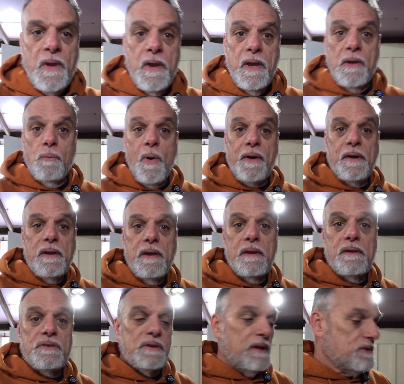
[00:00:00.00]
And what it
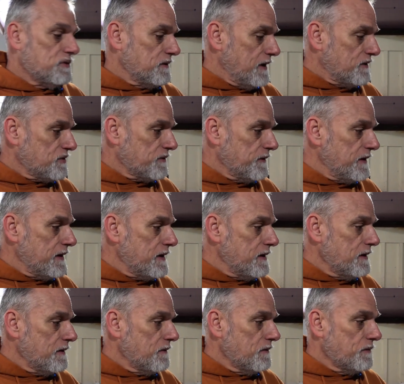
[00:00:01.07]
is, it's
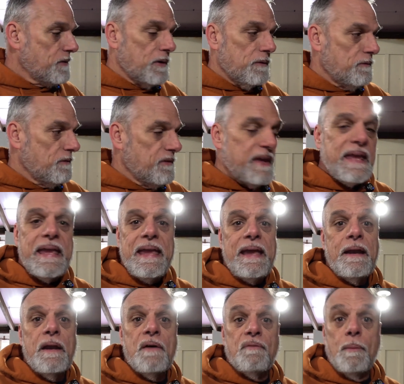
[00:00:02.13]
the
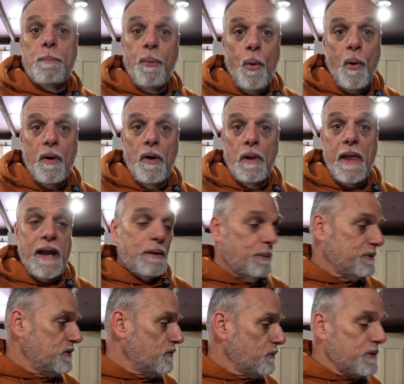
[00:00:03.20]
end of a boil. Like
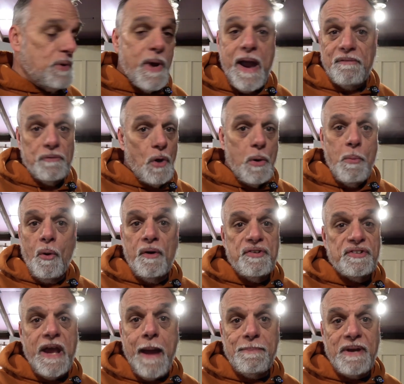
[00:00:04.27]
when you have no more
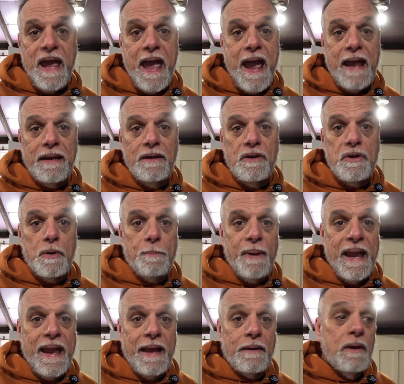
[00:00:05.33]
sap to add into your
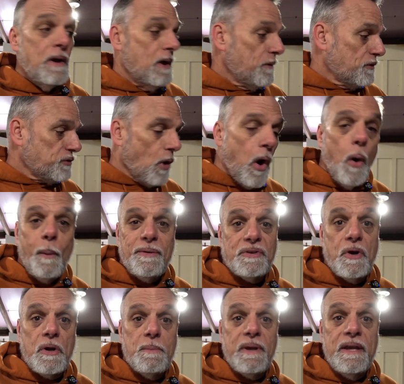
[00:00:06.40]
pan, there's always
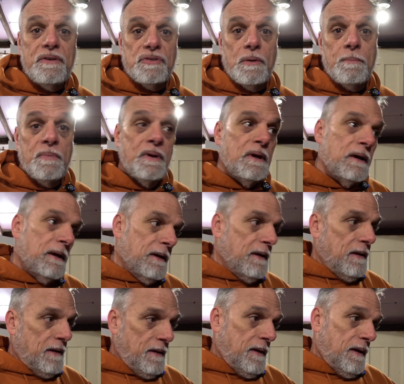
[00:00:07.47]
going to be some
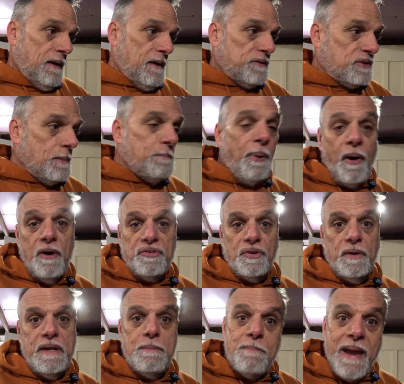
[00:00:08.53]

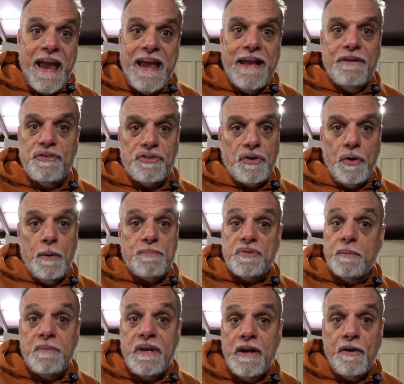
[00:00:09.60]
partially made syrup,
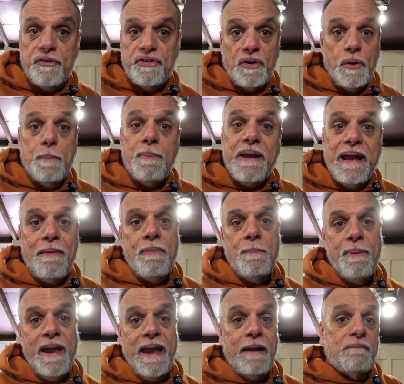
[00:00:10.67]
some near syrup in the
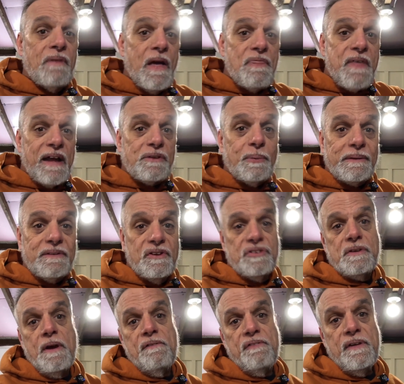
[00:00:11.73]
pan. That's what this
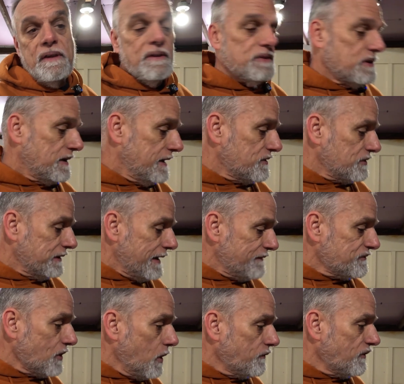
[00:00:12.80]
stuff is. It's
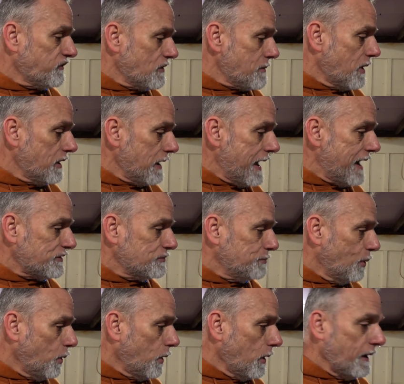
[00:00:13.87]
left over from our last
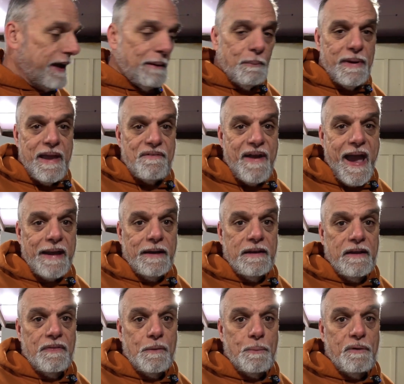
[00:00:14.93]
boil, and we have had it
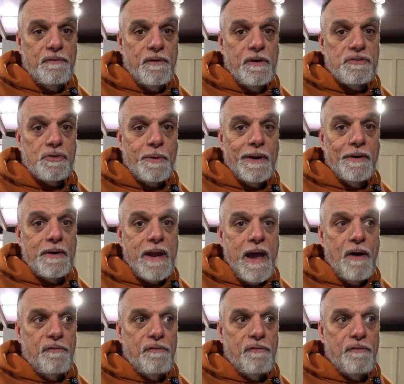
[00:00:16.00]
in the refrigerator now